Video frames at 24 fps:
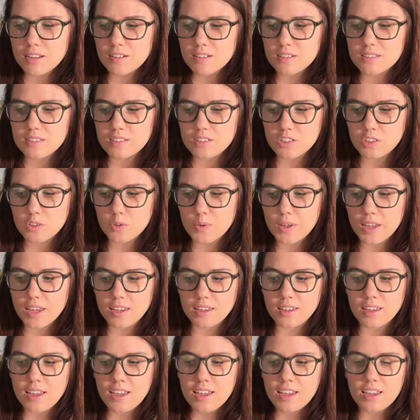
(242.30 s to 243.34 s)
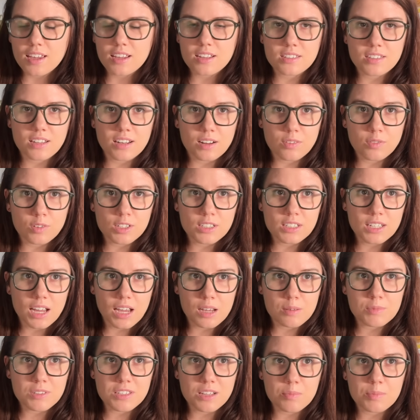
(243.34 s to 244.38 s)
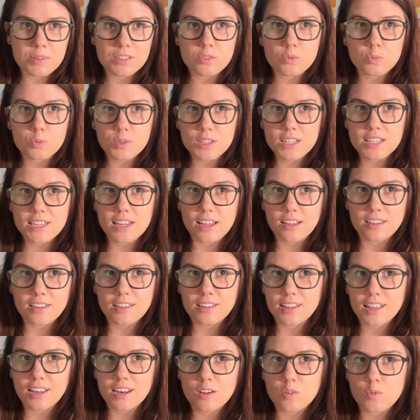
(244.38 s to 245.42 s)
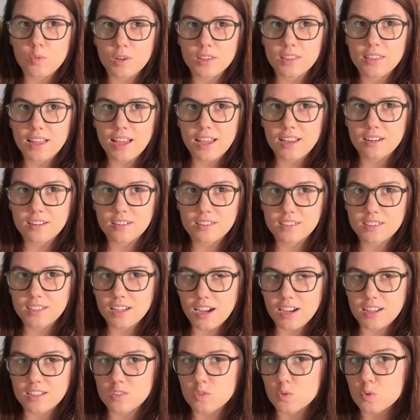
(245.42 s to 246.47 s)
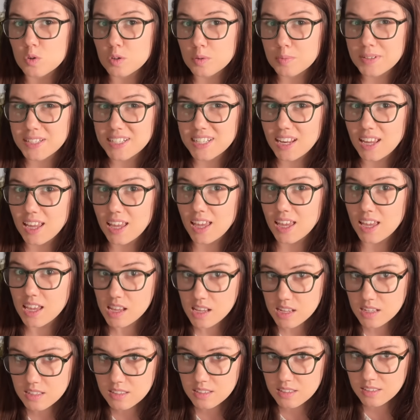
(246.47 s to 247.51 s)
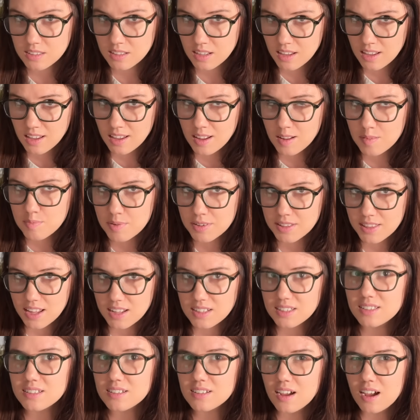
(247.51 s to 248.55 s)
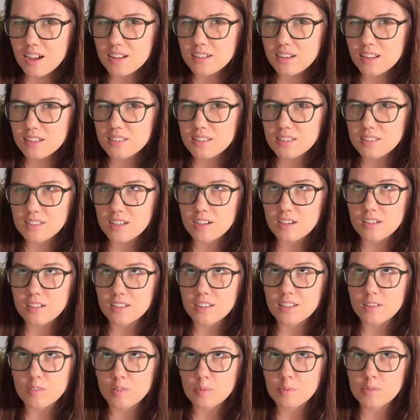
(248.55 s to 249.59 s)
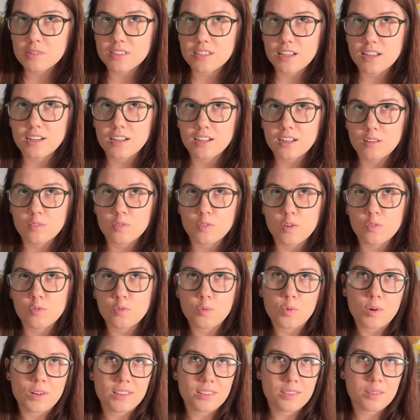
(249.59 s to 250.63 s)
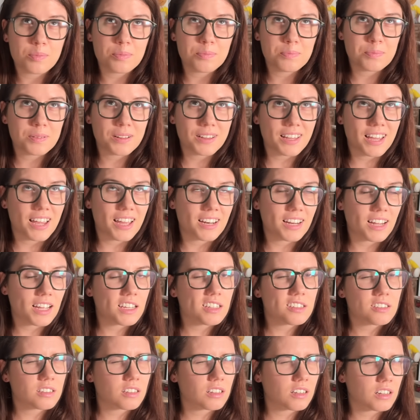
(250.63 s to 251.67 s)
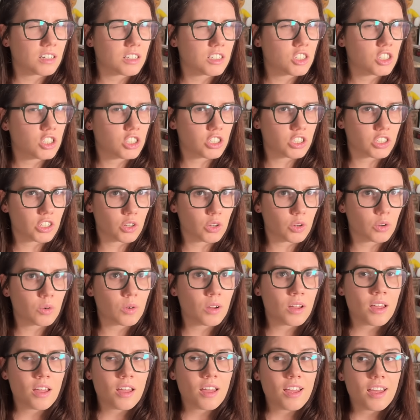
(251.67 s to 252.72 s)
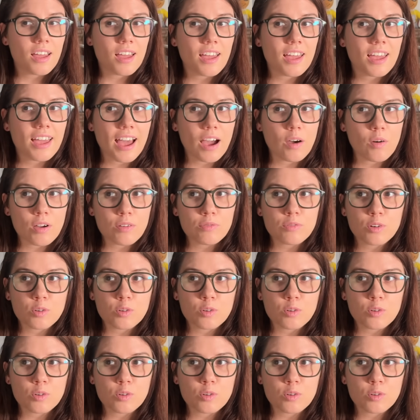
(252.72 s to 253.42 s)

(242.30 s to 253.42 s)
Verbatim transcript: is doing is that every time step it's recalculating what that guy's orbit is, but that's not necessarily representative of what the planet is going to do. However,